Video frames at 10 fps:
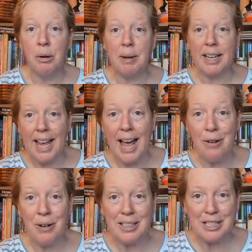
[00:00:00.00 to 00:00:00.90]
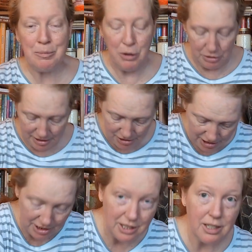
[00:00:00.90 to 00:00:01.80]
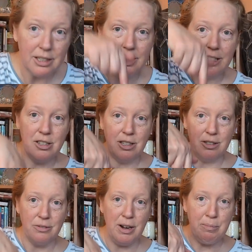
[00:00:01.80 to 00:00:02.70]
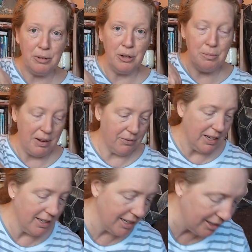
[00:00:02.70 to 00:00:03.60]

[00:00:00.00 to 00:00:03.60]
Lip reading: what my cat wants the most, because she's right below my feet